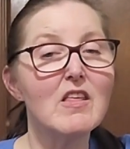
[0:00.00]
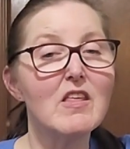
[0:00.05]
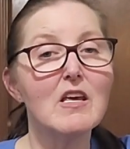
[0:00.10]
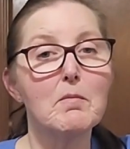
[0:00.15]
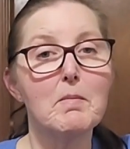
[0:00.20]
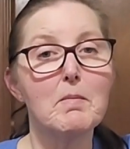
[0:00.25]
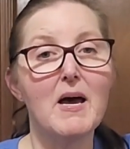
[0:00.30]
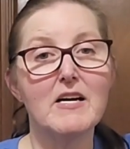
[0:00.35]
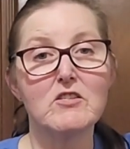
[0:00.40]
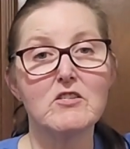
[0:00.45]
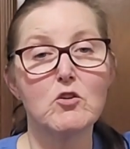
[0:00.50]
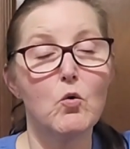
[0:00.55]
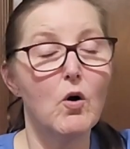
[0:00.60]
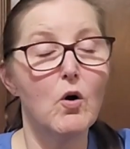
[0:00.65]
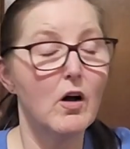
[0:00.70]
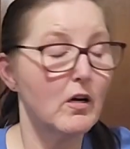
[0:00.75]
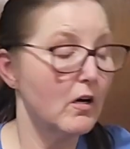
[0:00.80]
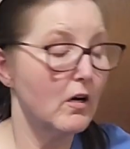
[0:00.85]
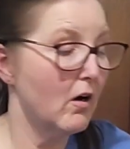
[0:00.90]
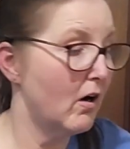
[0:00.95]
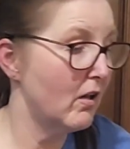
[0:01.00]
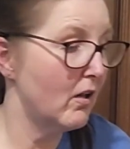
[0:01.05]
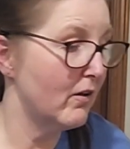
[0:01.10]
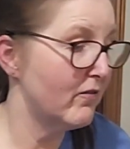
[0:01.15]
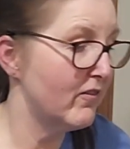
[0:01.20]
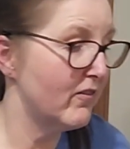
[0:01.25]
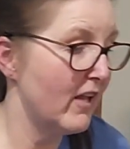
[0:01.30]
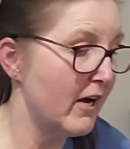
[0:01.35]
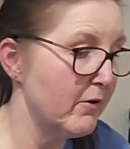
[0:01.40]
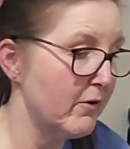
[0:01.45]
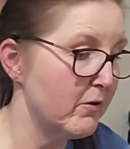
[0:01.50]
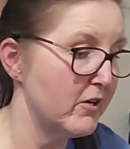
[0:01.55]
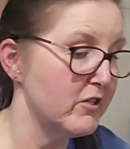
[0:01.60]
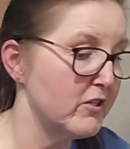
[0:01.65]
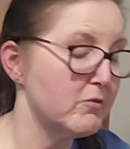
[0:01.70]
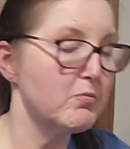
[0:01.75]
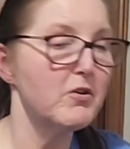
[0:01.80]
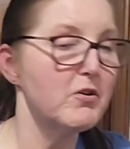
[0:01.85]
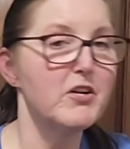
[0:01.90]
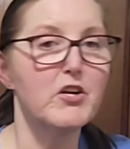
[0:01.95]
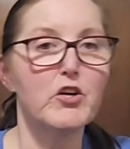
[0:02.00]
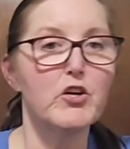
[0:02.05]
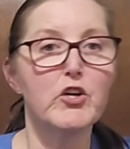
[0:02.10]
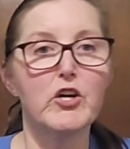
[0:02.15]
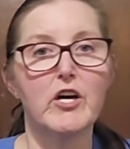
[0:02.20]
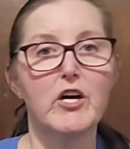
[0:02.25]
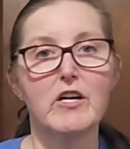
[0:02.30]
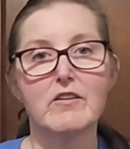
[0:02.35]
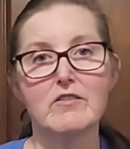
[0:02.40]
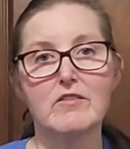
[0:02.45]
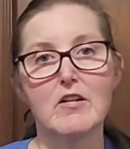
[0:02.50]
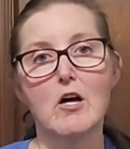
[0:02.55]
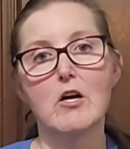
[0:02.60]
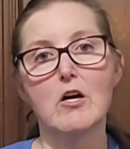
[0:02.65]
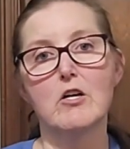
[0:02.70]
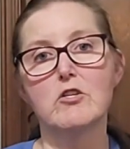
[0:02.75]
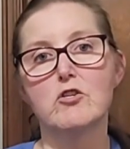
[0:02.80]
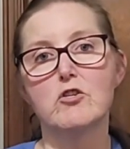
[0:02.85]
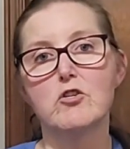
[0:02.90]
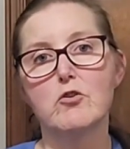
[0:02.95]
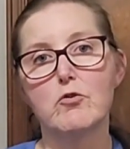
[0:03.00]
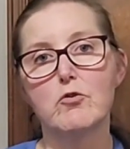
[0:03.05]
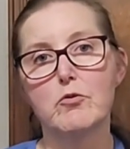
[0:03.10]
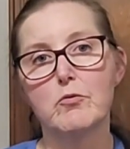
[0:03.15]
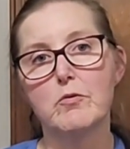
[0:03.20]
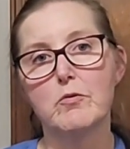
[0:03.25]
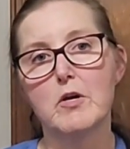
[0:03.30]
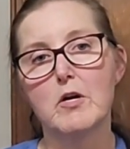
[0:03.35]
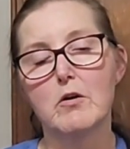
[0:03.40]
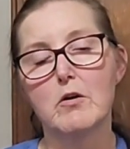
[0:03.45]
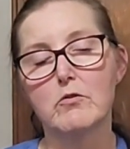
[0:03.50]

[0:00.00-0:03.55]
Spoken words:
think mashed cauliflower is pretty good as long as you